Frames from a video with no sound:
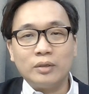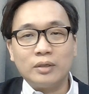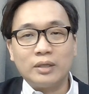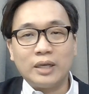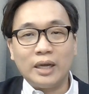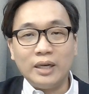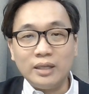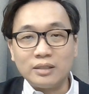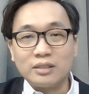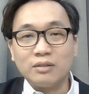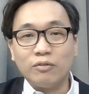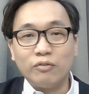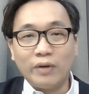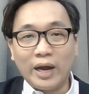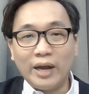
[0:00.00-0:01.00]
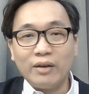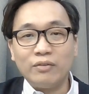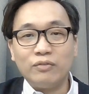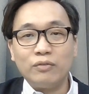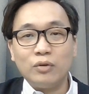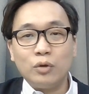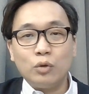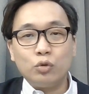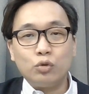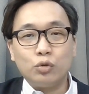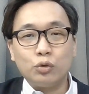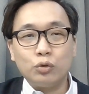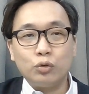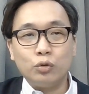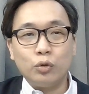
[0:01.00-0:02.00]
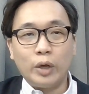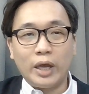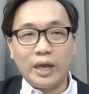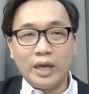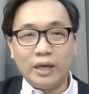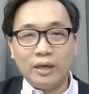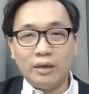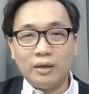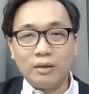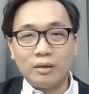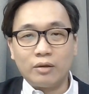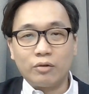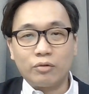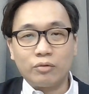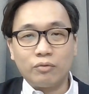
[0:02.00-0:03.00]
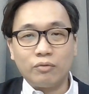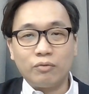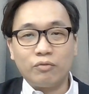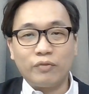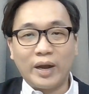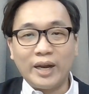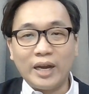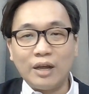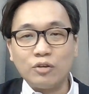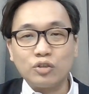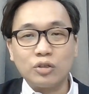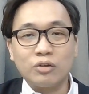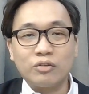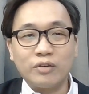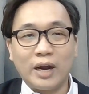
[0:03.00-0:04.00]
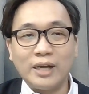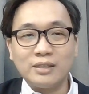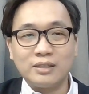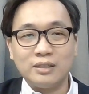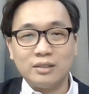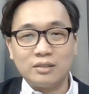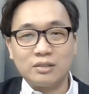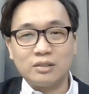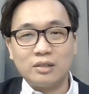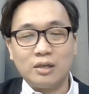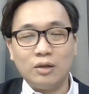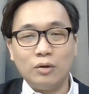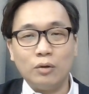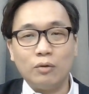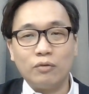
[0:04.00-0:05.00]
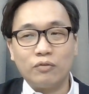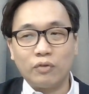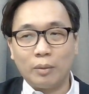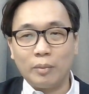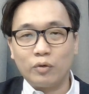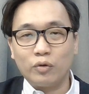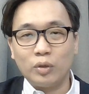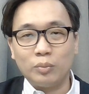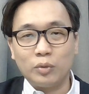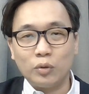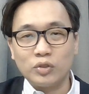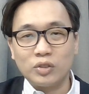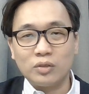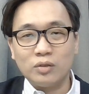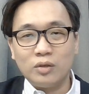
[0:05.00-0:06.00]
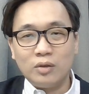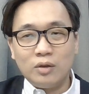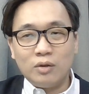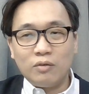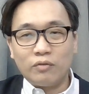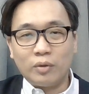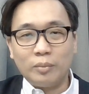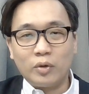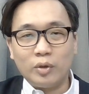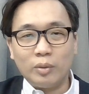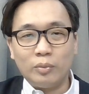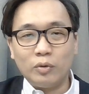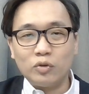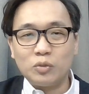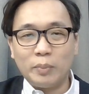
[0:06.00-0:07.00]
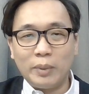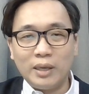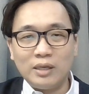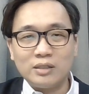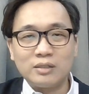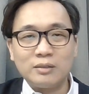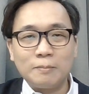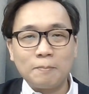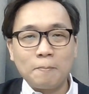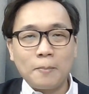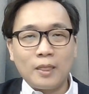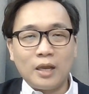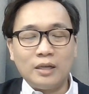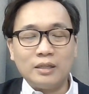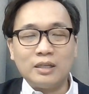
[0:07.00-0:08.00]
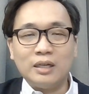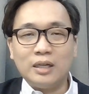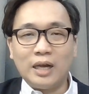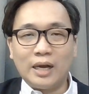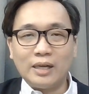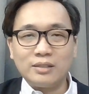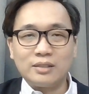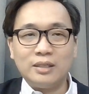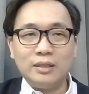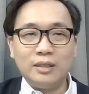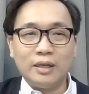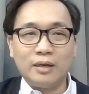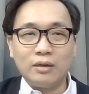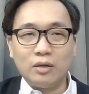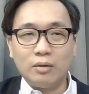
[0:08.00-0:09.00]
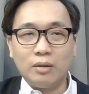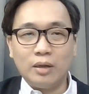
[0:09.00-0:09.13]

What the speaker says: Can it survive through a financial crisis? From the crypto space. And the last thing that